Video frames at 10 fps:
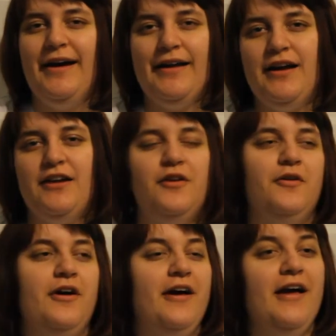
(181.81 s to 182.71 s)

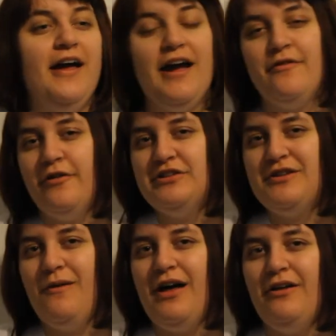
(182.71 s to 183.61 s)
Every once
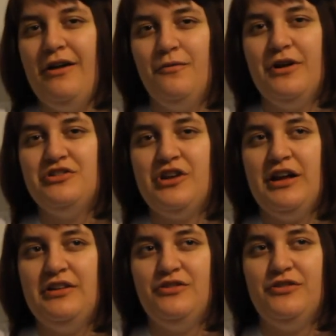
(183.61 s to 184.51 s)
in a while I wish
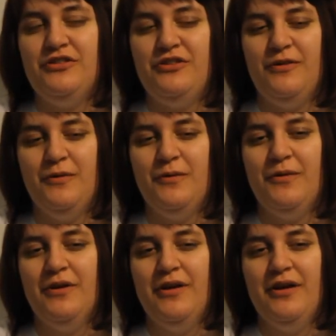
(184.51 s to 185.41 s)
I
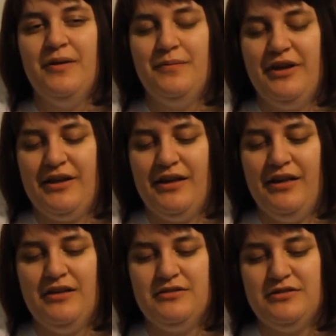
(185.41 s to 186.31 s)
do,
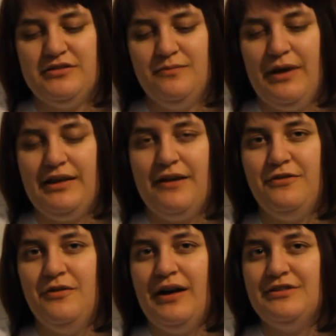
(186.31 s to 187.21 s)
because my
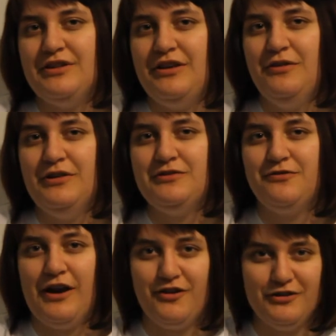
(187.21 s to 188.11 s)
nephew has the cutest
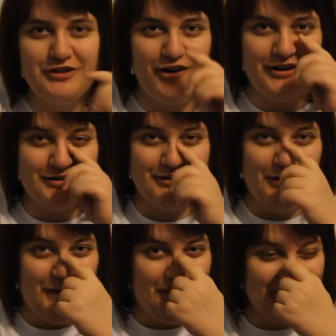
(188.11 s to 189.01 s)
freckles on his
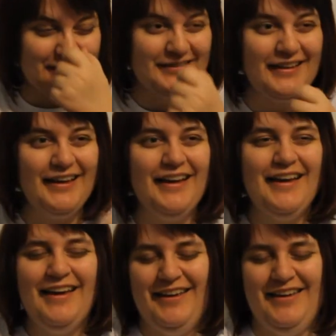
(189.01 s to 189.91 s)
nose,
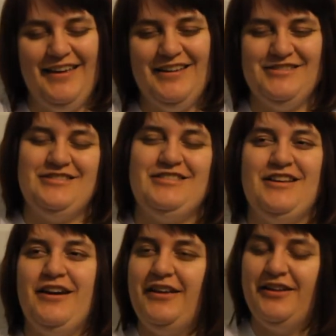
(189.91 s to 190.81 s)
and
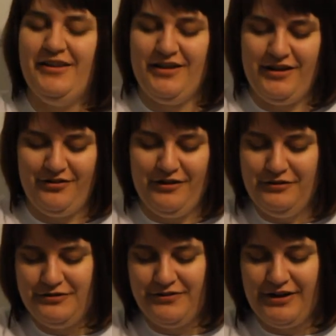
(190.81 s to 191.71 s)
I love
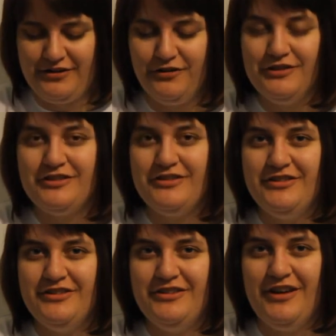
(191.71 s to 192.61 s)
his freckles.
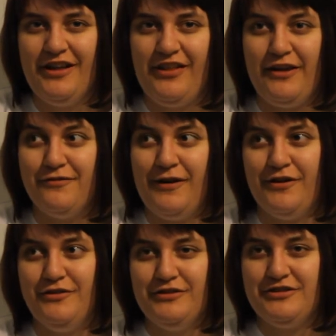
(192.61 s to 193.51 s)
I like
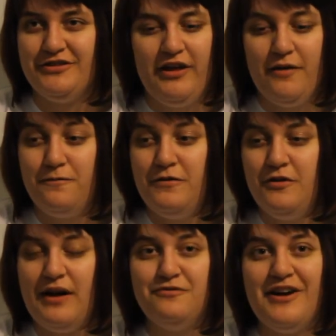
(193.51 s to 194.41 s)
freckles. If
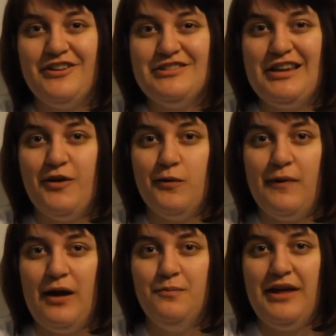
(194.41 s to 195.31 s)
you have freckles and you're
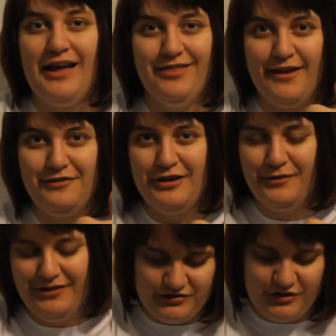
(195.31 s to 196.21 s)
around me, I love
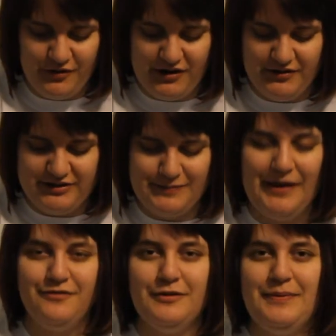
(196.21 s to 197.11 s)
you! Do you always
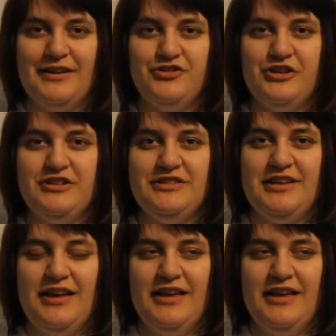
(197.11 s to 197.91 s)
smile for pictures?